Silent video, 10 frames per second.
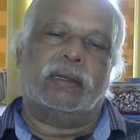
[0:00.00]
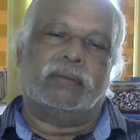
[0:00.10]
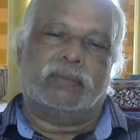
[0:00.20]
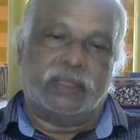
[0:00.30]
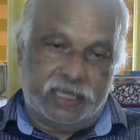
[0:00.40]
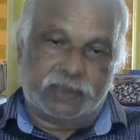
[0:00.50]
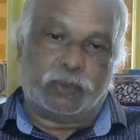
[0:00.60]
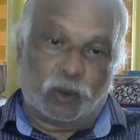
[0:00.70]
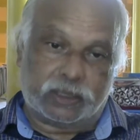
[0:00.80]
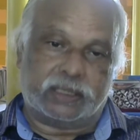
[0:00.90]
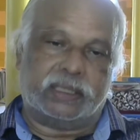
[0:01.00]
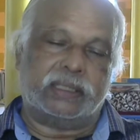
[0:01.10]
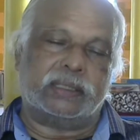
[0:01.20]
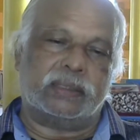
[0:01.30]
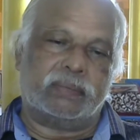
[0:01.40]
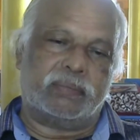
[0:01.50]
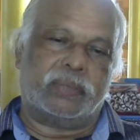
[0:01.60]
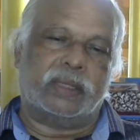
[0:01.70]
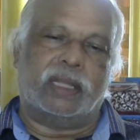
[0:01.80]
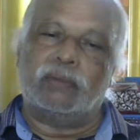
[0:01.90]
with these processes,
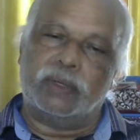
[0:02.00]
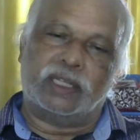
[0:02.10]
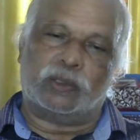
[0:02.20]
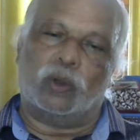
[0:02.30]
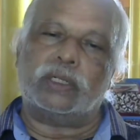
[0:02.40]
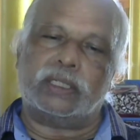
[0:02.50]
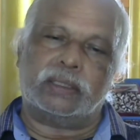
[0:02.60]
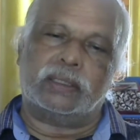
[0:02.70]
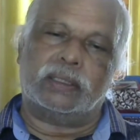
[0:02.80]
there will be a source.